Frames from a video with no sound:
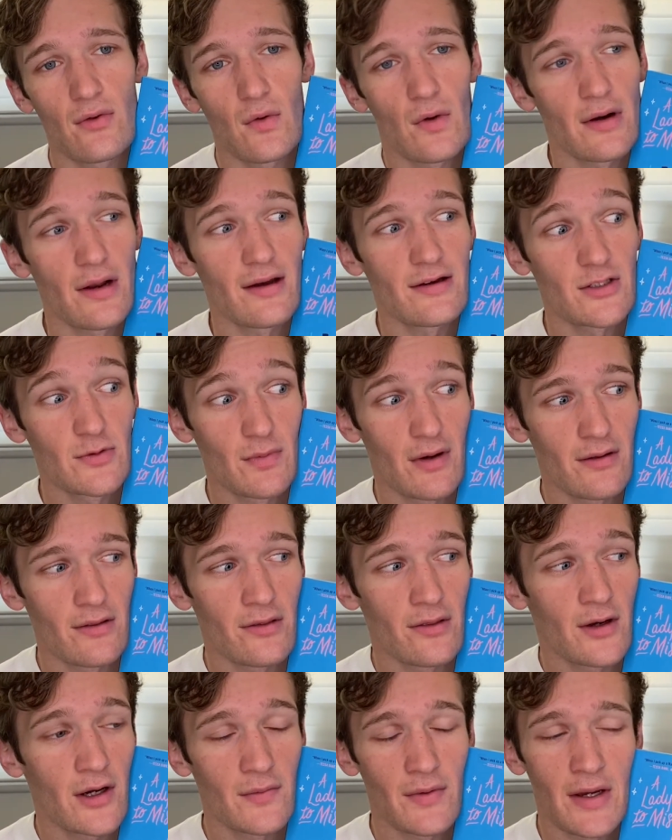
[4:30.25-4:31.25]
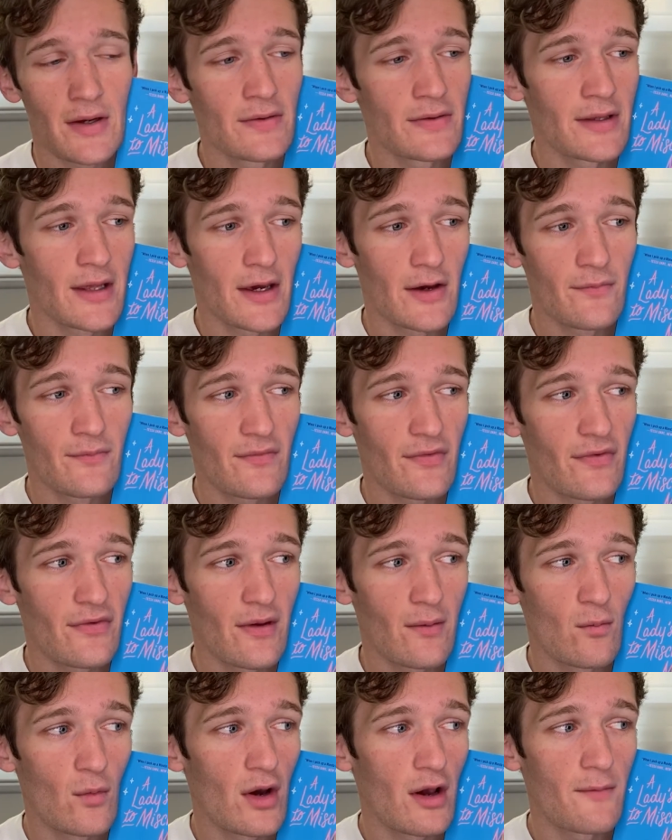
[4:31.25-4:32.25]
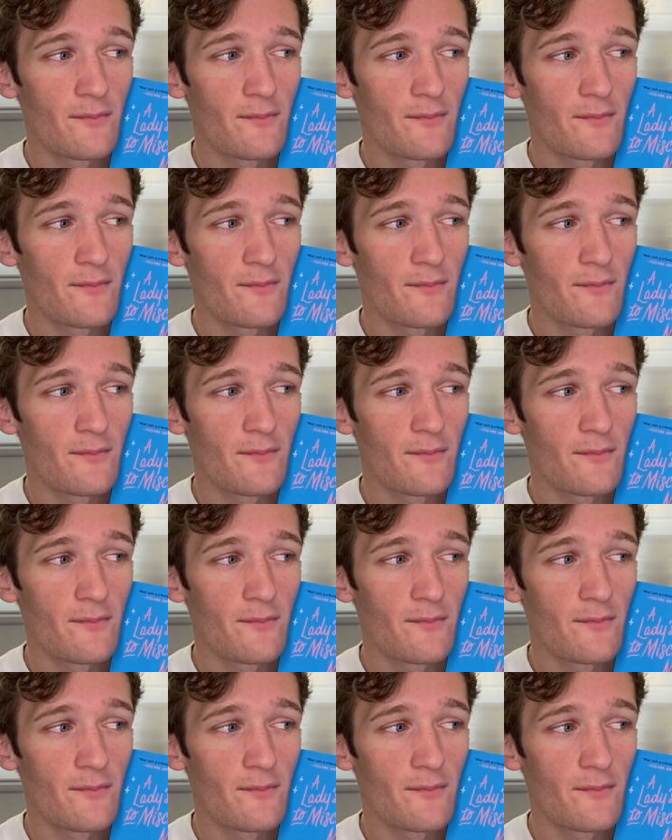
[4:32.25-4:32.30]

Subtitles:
or next month, around there, somewhere,